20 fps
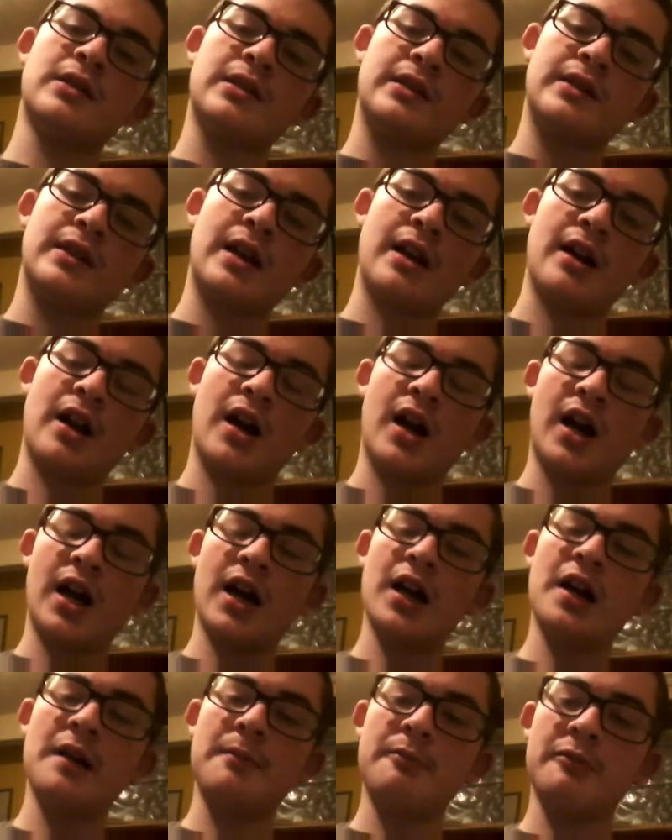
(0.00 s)
they're a
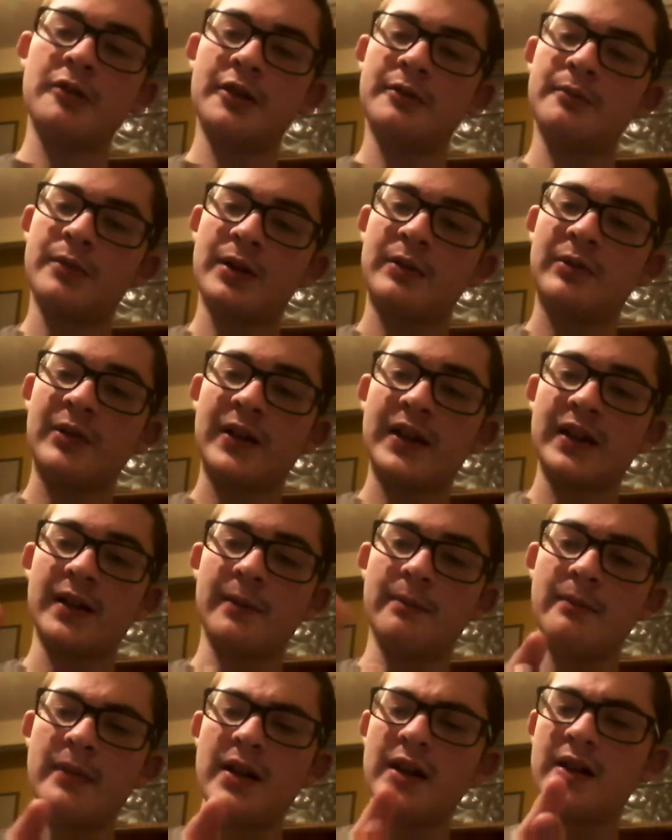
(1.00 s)
hybrid between the
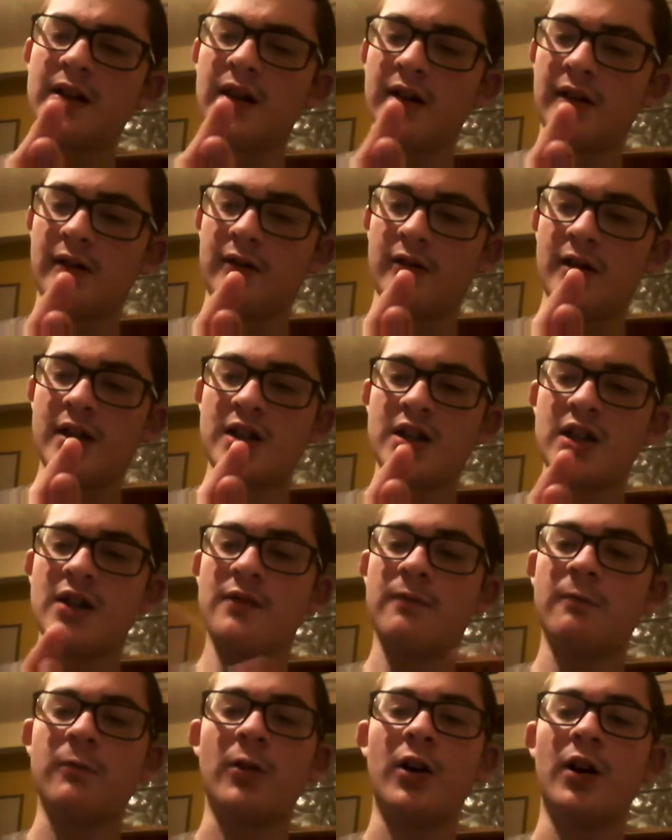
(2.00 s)
Midnight
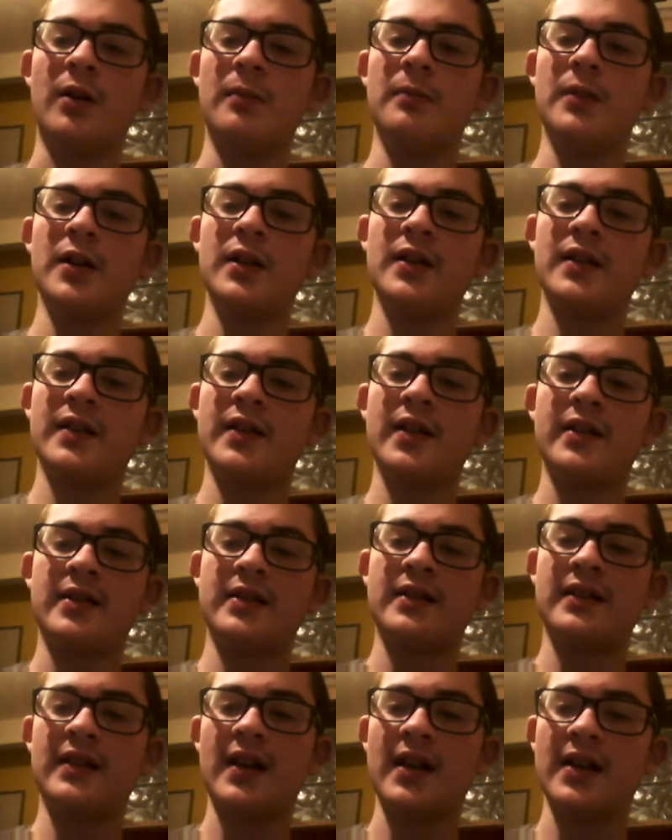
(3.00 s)
Creature from the
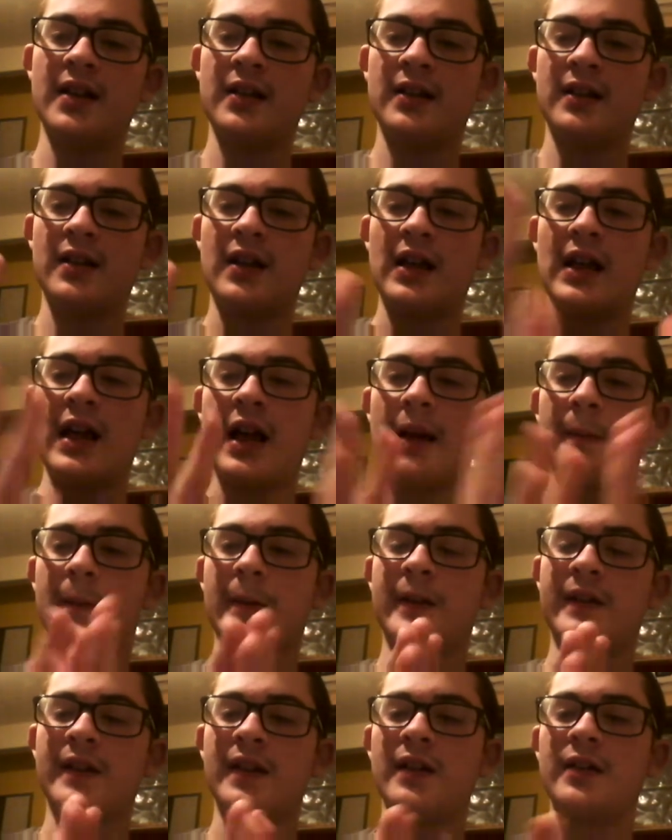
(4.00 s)
Tenant
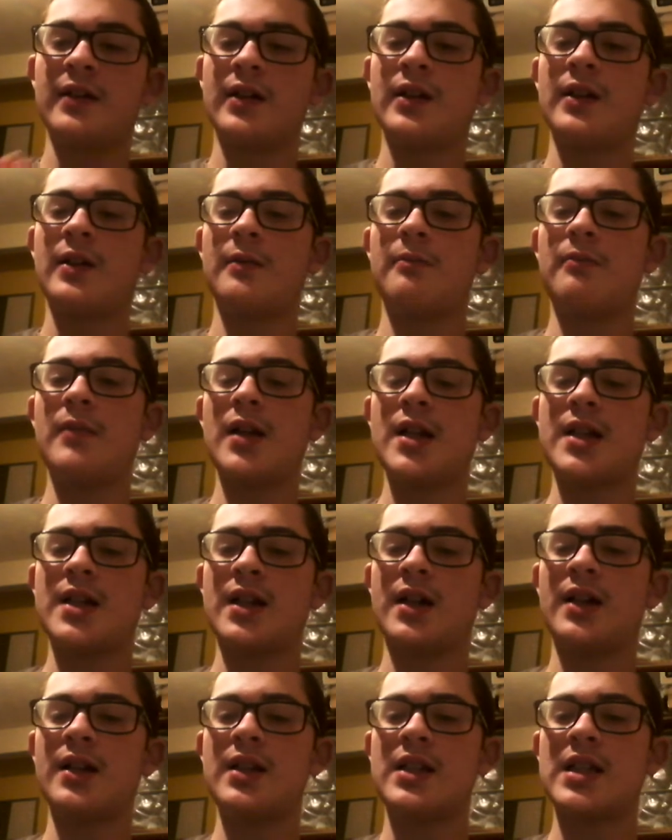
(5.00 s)
episode
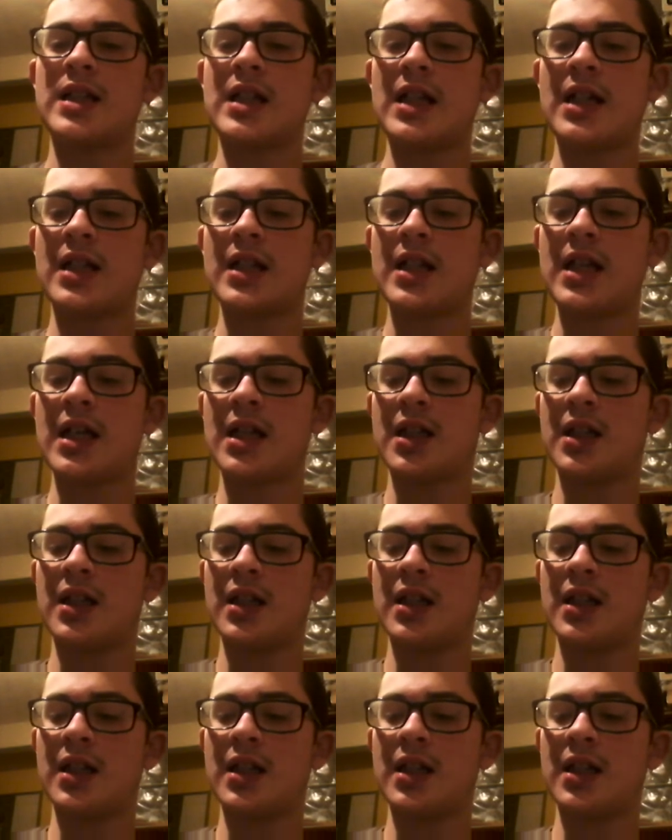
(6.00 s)
Midnight and the